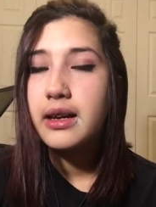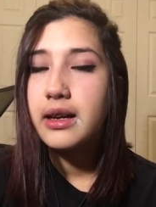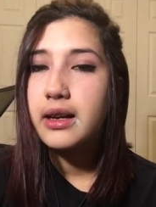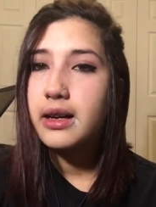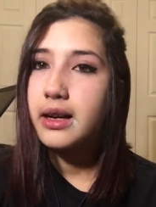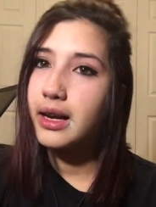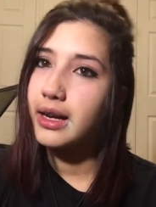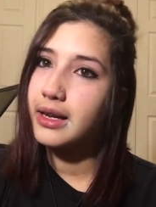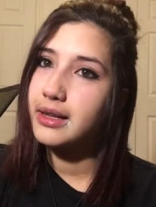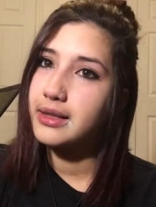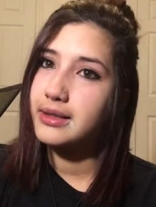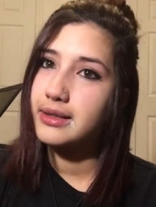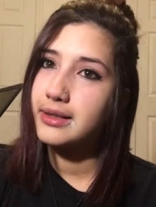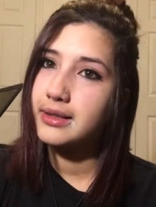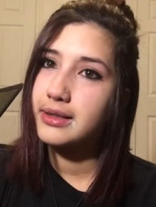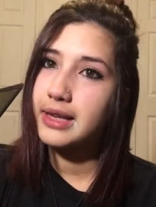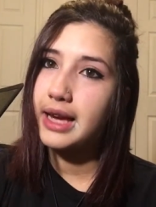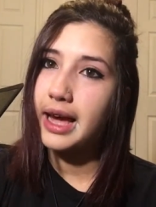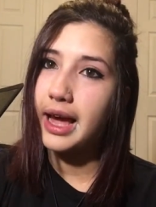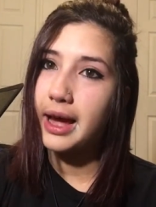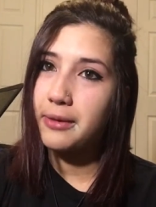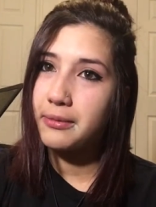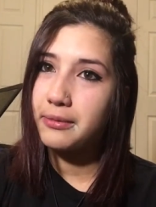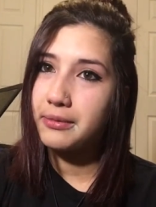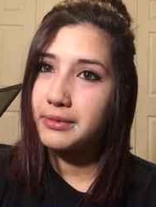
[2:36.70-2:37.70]
because
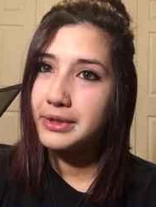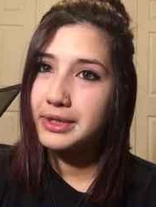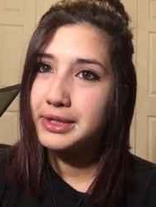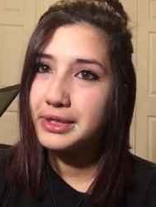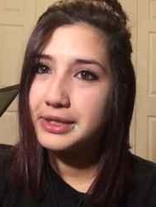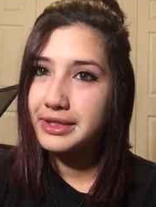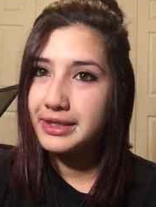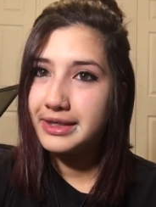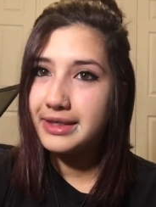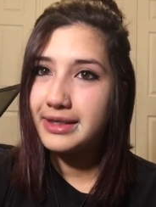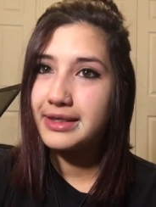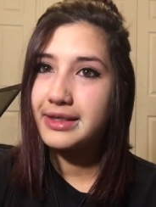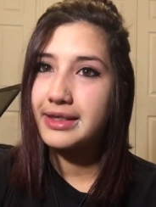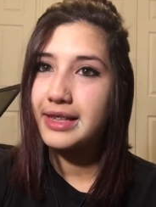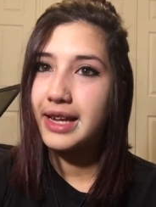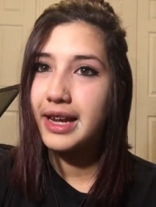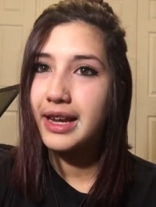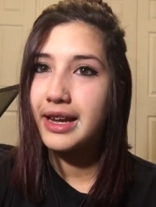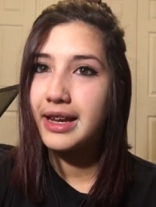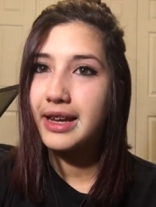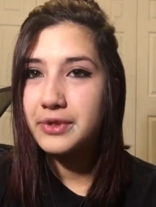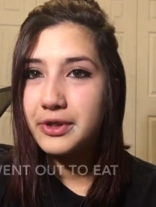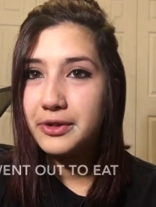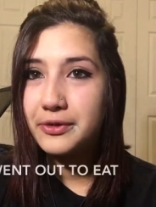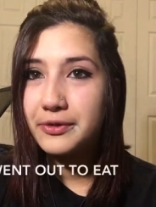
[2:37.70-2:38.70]
Cam wanted to
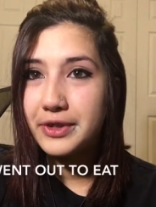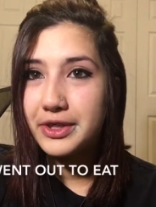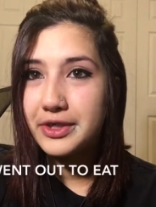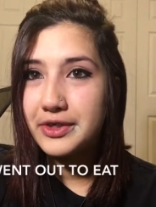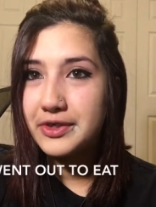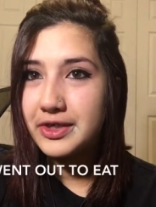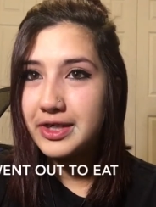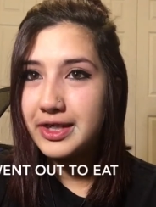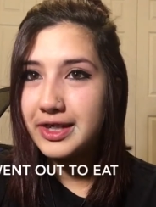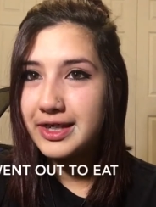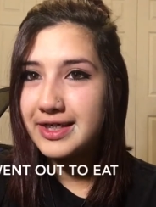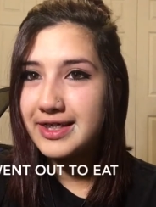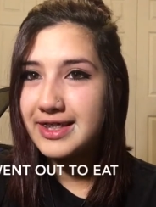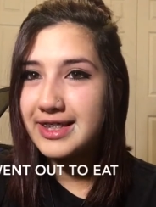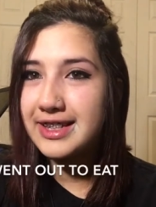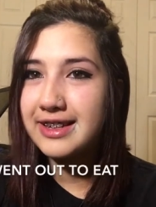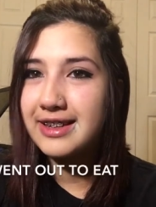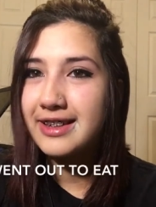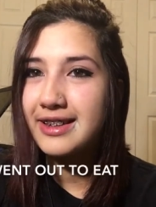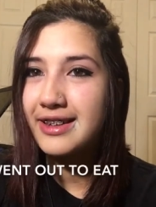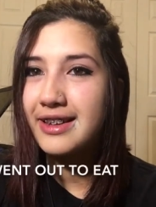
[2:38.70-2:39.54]
see the fishies,